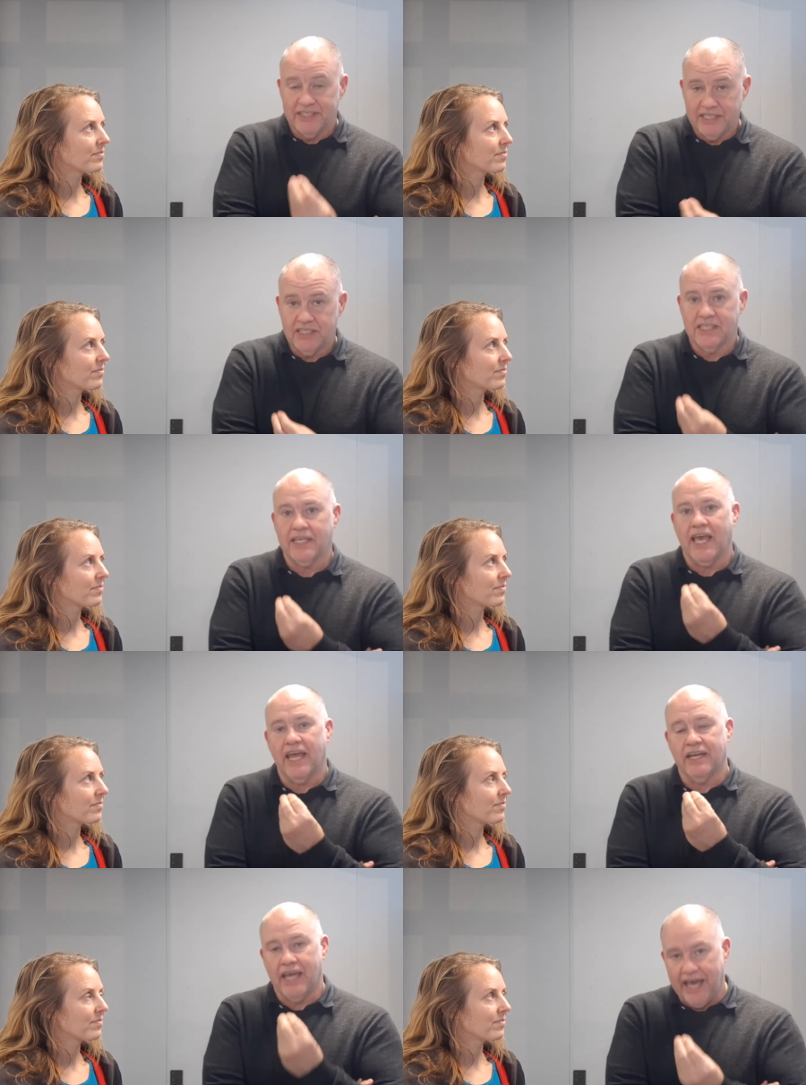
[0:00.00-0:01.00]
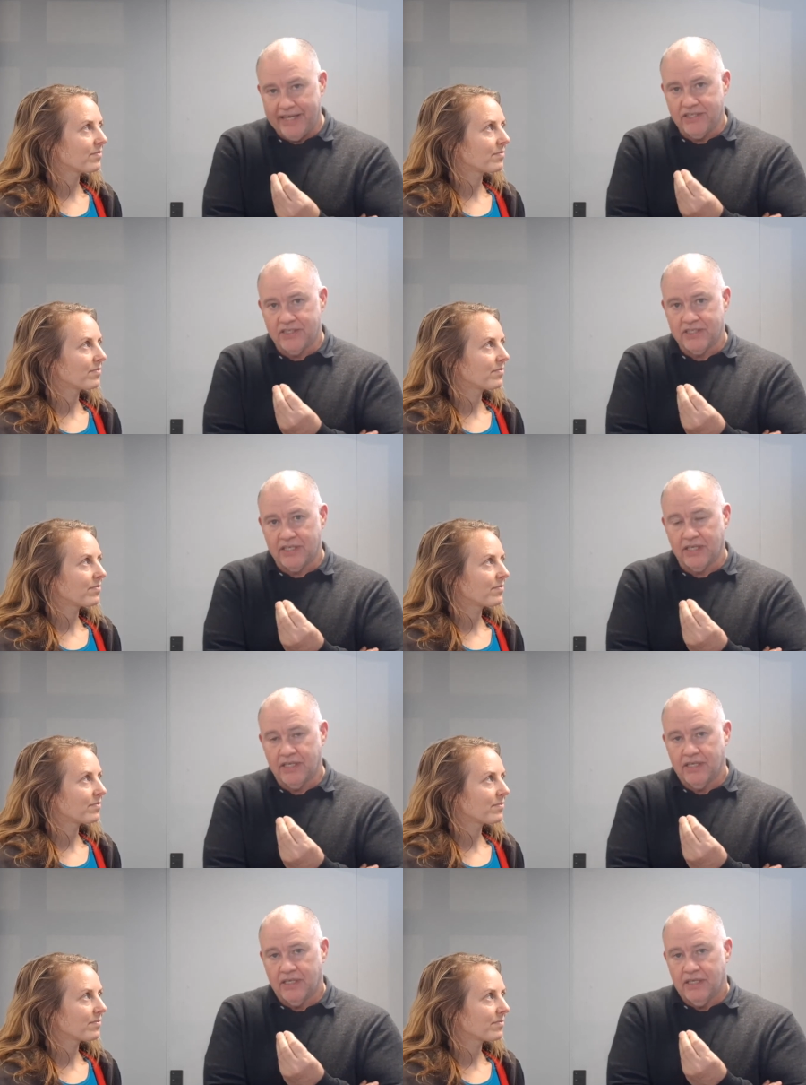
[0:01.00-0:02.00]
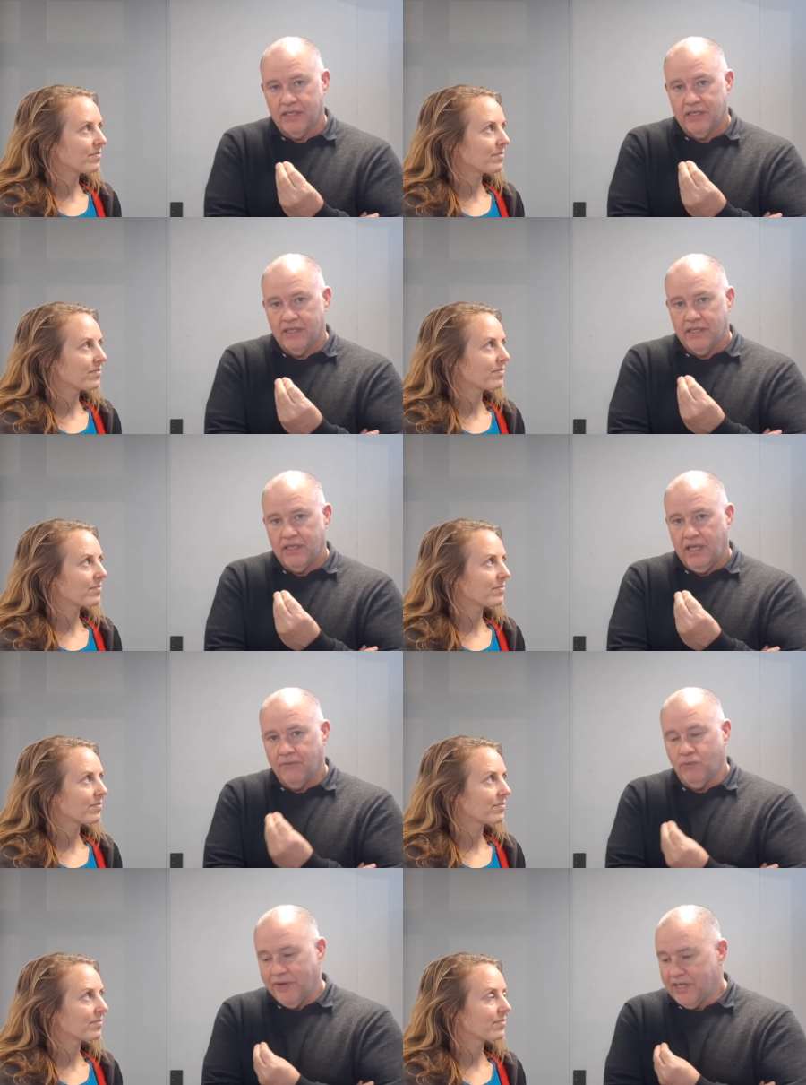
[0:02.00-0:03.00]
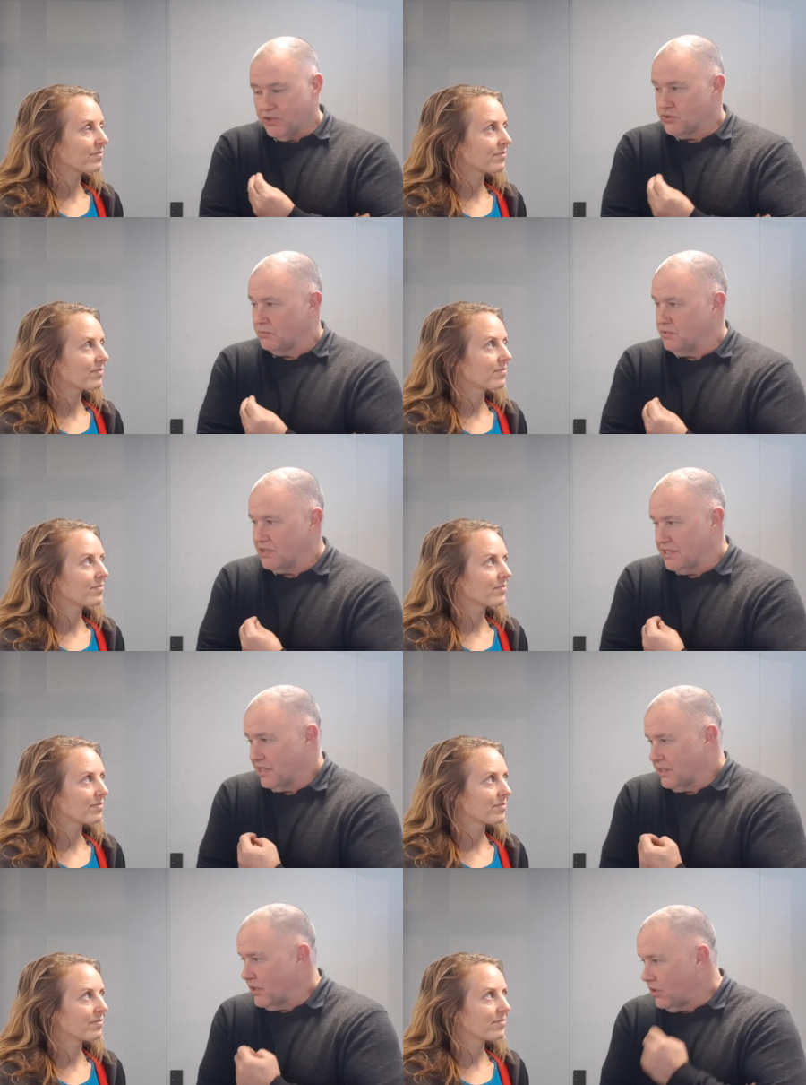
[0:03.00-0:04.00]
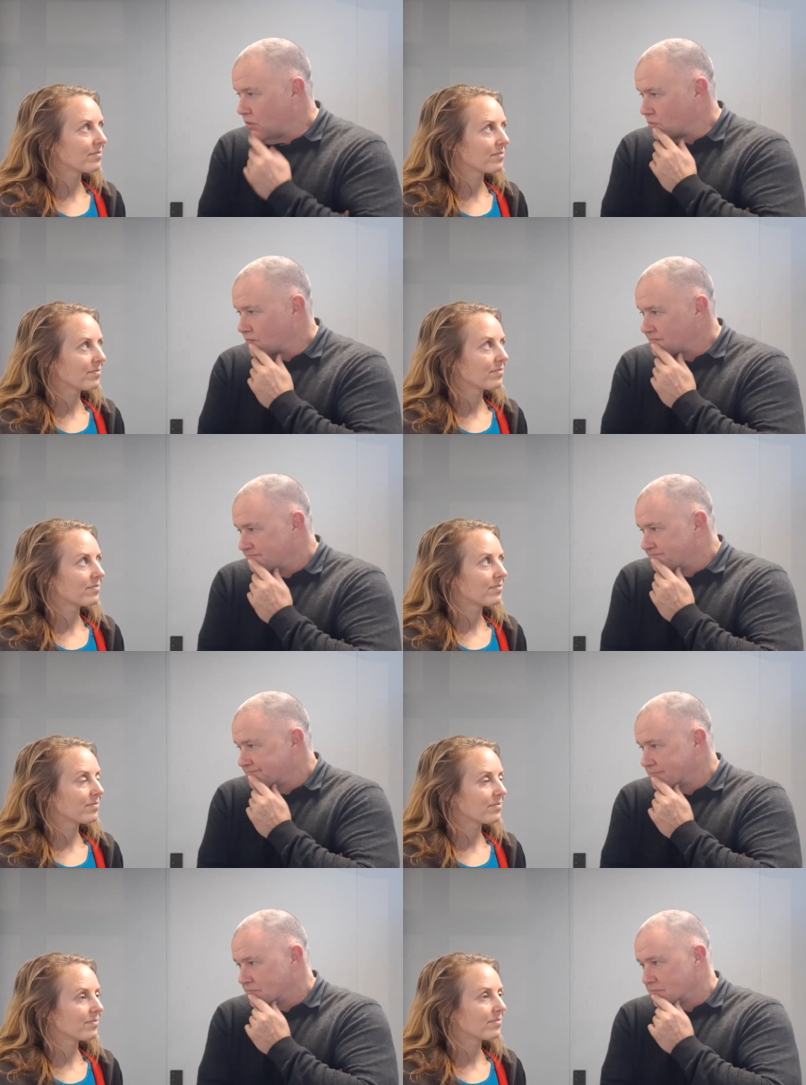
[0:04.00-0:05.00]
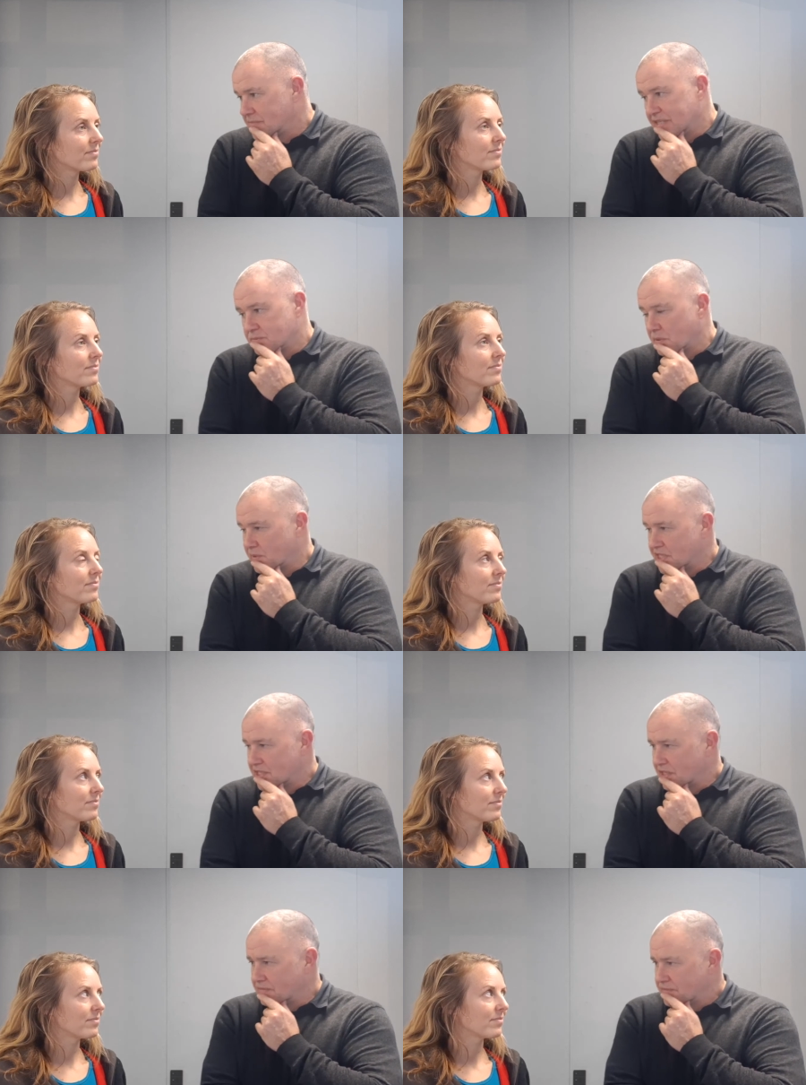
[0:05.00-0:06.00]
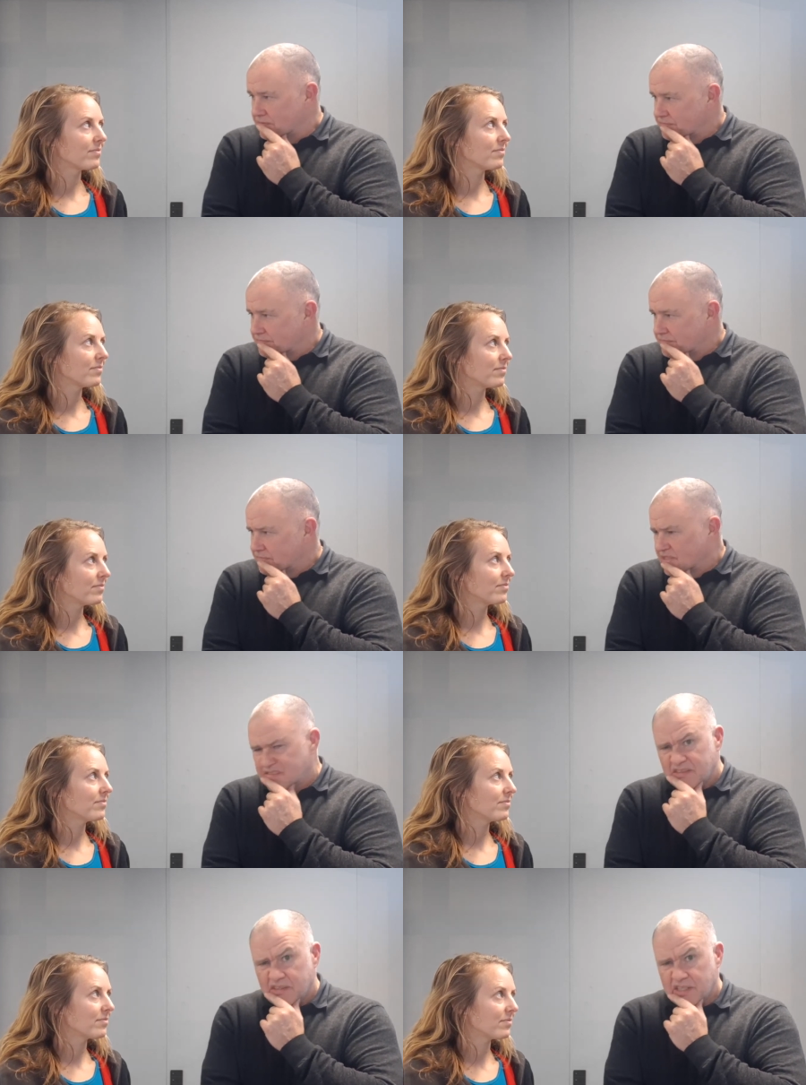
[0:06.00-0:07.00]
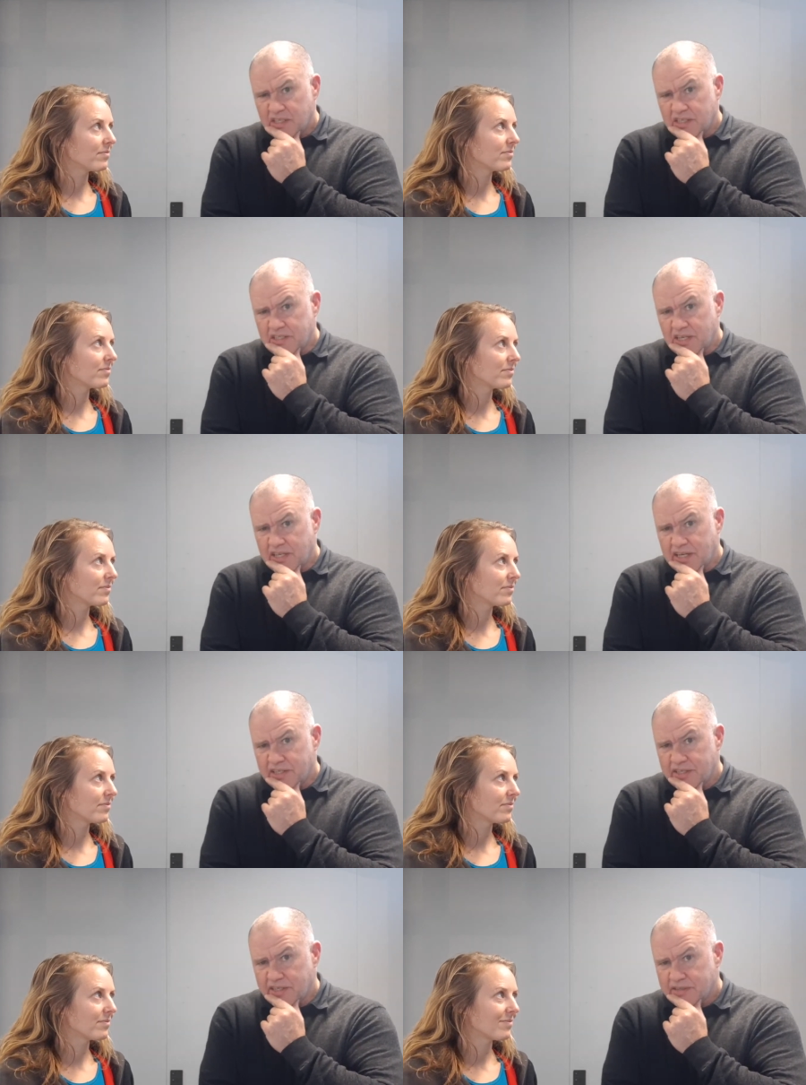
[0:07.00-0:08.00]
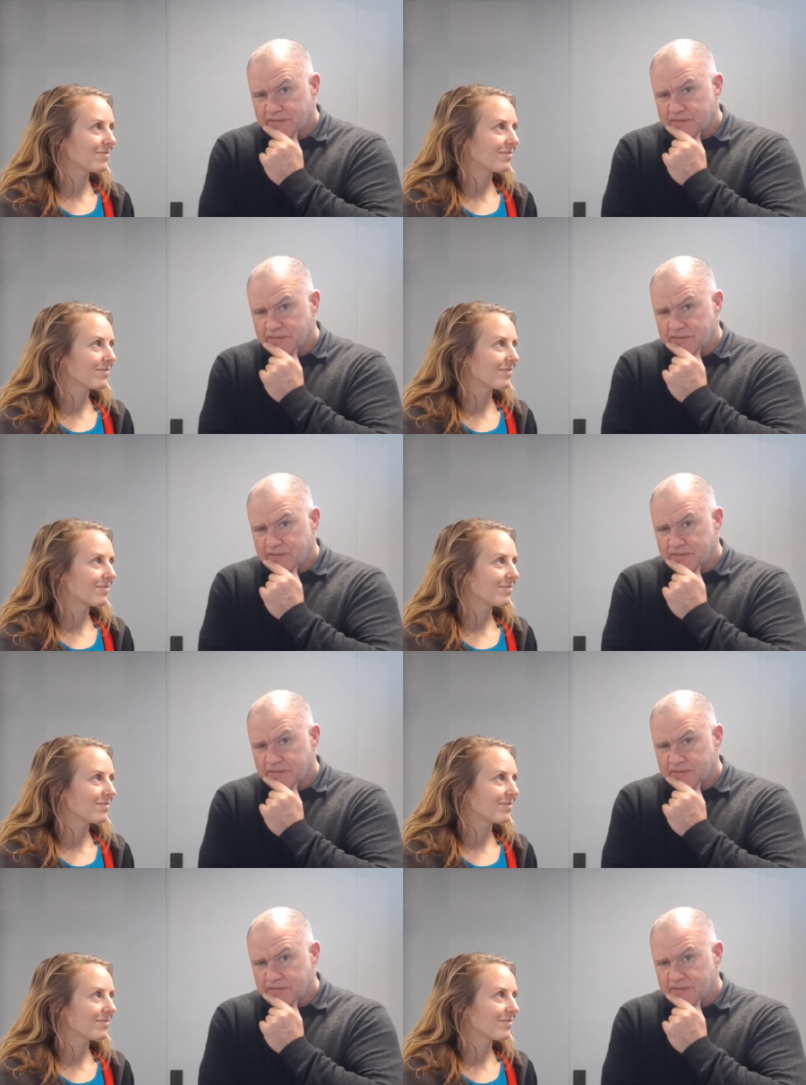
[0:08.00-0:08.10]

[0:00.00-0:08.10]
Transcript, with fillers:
Speaker 1: identity and agency. If we contribute to digging the hole, that's mm. where we mm. get to live. Mm. So is this an analogy?